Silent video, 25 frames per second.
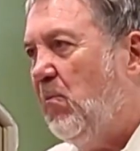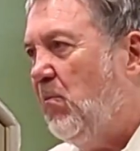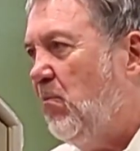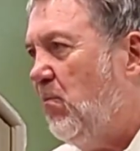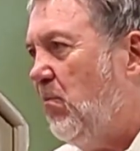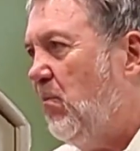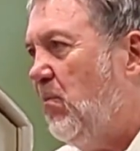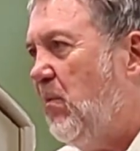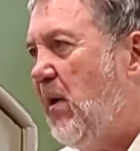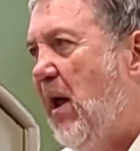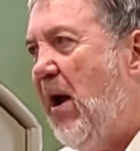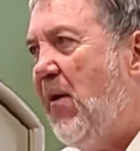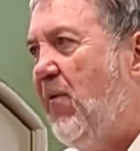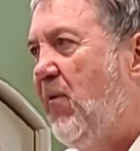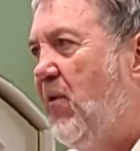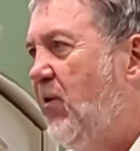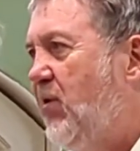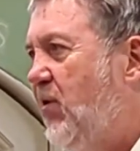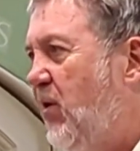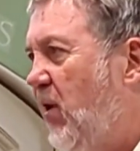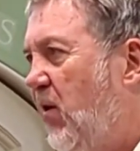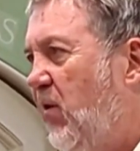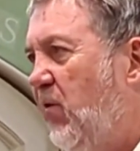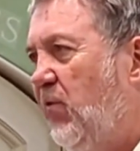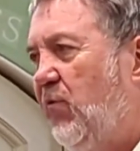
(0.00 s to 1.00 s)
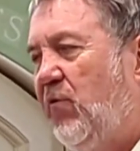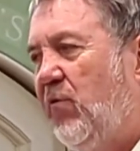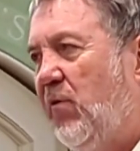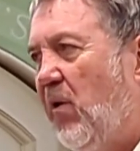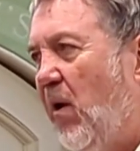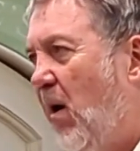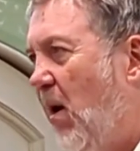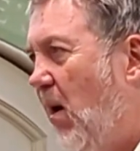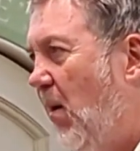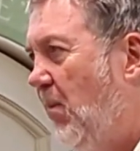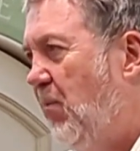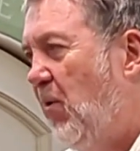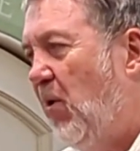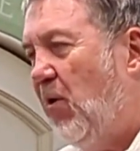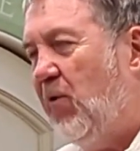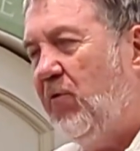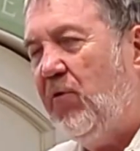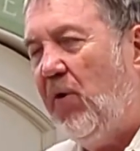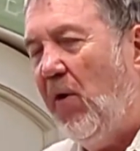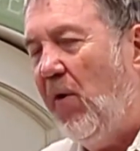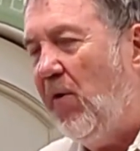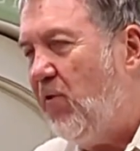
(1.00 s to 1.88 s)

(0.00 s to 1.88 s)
narratives, uh, books